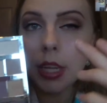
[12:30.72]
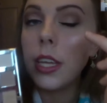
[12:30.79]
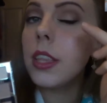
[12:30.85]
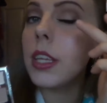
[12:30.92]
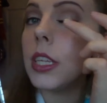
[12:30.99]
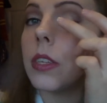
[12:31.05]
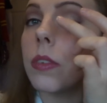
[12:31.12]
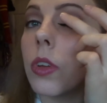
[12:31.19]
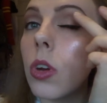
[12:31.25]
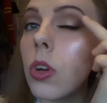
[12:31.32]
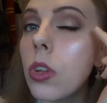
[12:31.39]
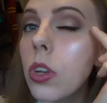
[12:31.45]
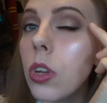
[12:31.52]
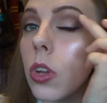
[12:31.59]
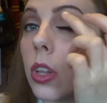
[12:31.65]
look were
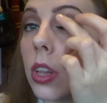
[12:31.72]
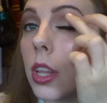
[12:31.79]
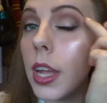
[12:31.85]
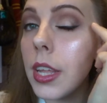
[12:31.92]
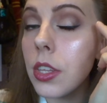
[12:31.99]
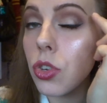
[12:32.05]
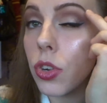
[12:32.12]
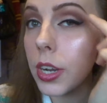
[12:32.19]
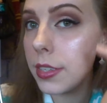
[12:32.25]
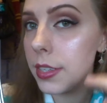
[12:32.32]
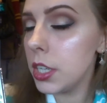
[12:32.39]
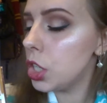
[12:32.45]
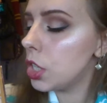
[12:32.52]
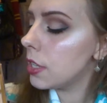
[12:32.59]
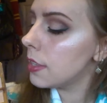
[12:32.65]
Poise,
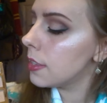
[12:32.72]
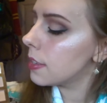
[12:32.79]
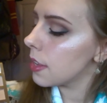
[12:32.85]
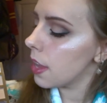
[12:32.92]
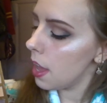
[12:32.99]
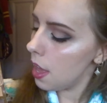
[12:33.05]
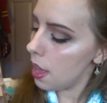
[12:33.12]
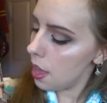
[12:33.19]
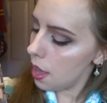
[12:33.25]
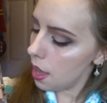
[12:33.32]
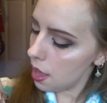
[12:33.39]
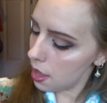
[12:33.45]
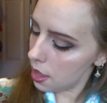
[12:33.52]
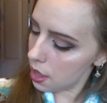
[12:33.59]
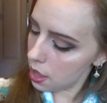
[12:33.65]
Koi,